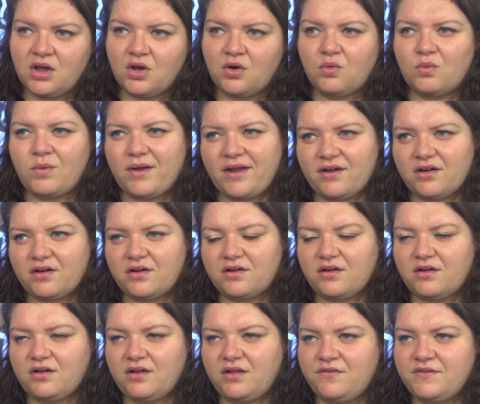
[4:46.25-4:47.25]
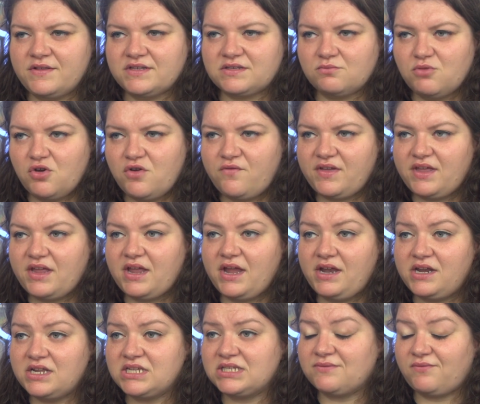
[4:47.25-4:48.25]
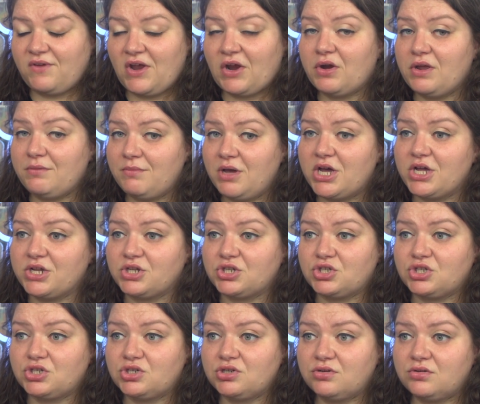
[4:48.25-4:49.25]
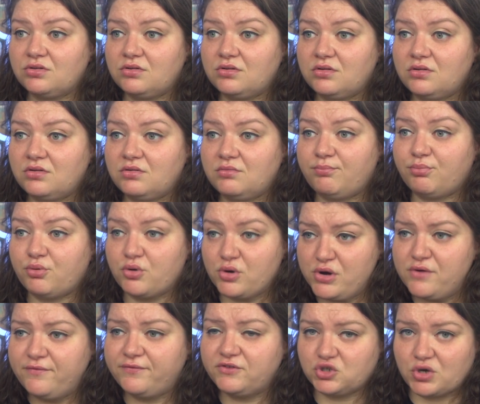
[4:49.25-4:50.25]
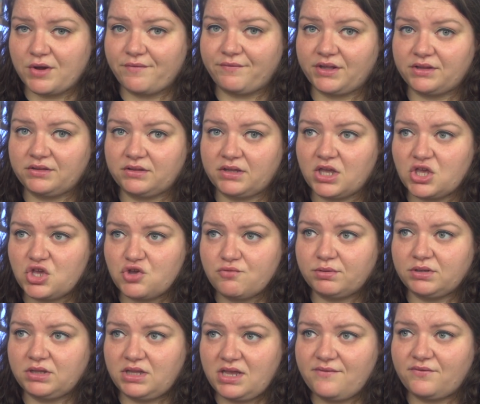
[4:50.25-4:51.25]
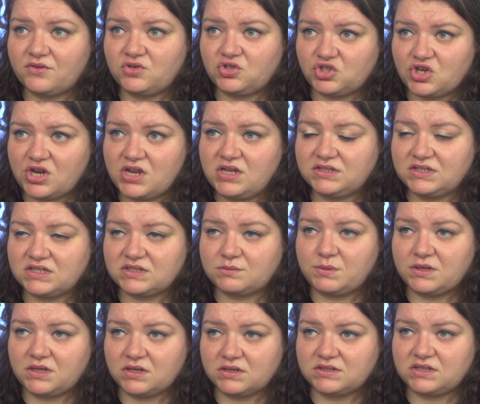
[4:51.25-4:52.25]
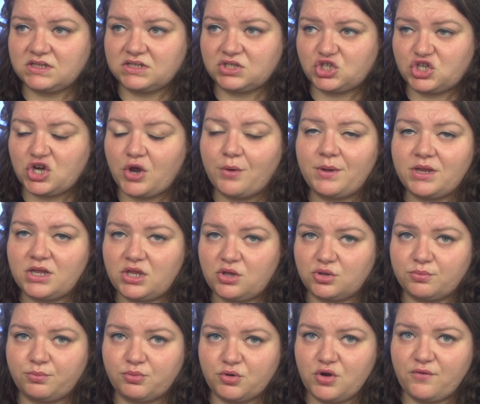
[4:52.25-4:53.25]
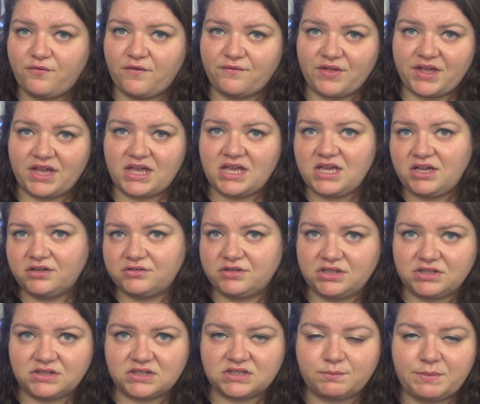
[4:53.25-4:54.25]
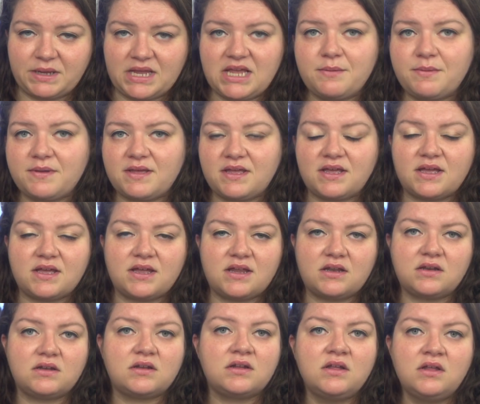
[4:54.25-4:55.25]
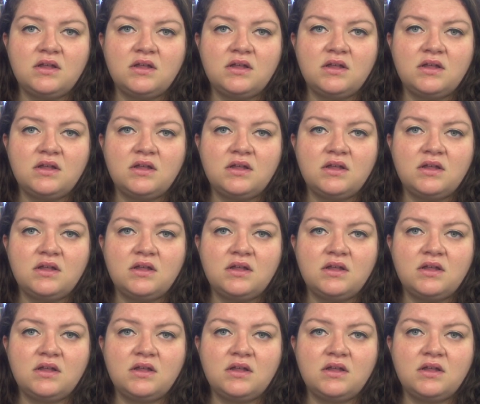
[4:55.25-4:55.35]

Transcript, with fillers: Where in this movie, it is very much proof driven. Like you believe in Jesus because he's showing you the proof of like healing this baby and